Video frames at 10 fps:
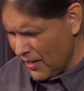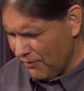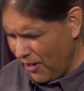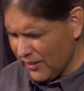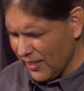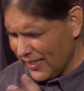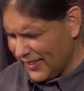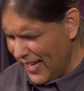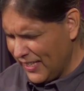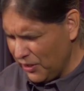Father, I
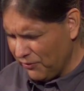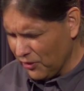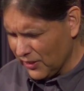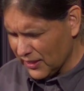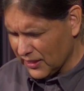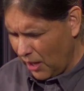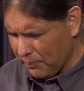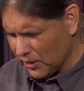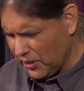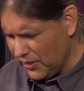thank you for this
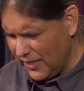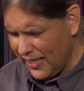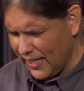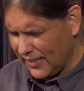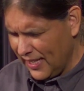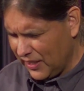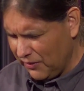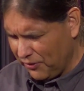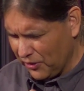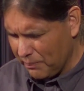opportunity. I thank you
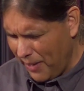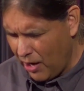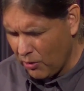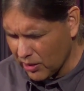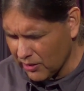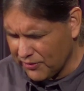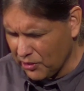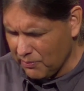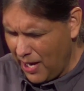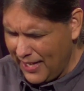for the power of your
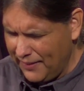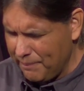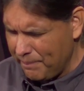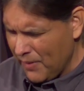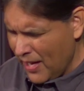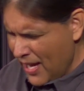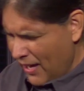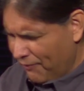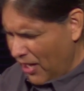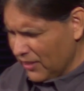might.
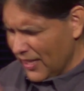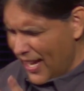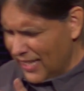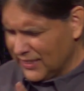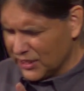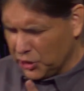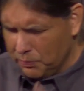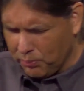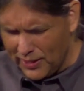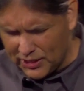Father, and I ask that you
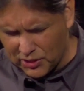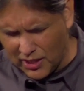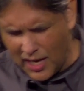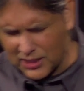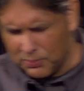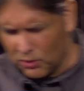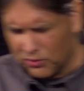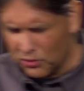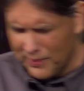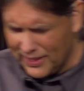preach your gospel
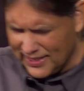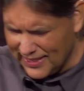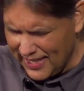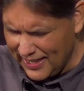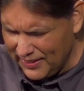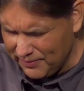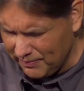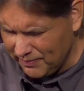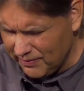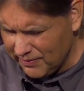through me today.
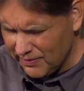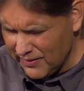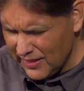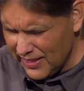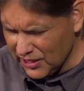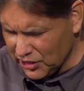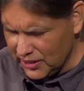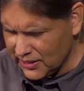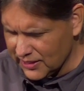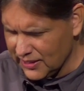In
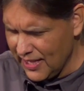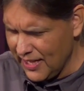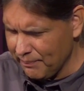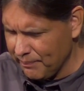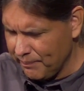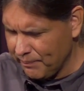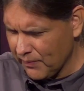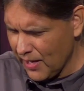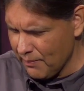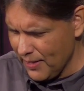Jesus' name,
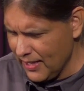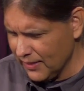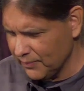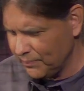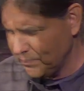amen.